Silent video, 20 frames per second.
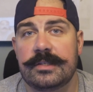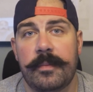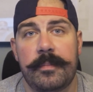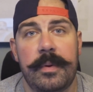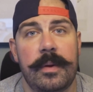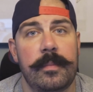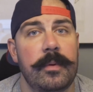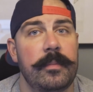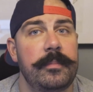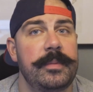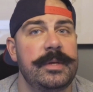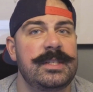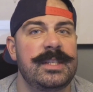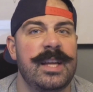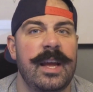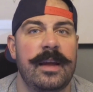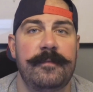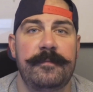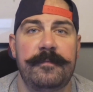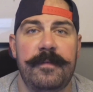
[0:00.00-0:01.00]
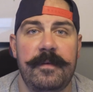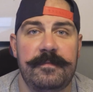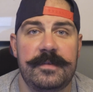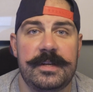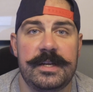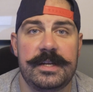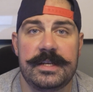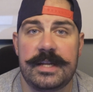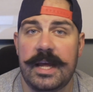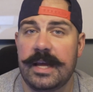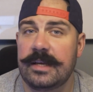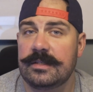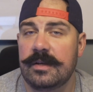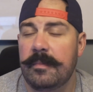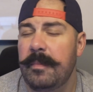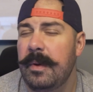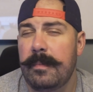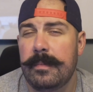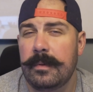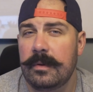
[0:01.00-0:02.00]
some people will be staying 15 days,
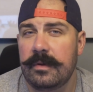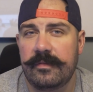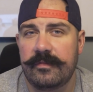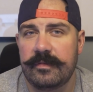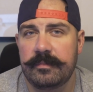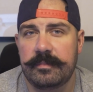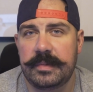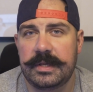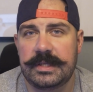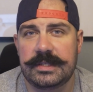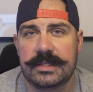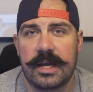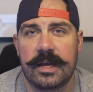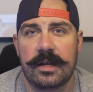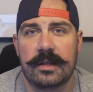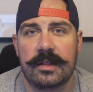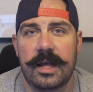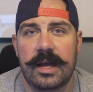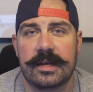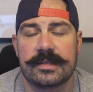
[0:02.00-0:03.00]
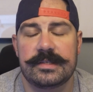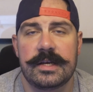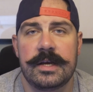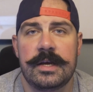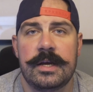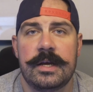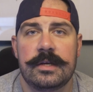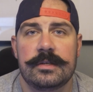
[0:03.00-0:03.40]
some people will even be staying less.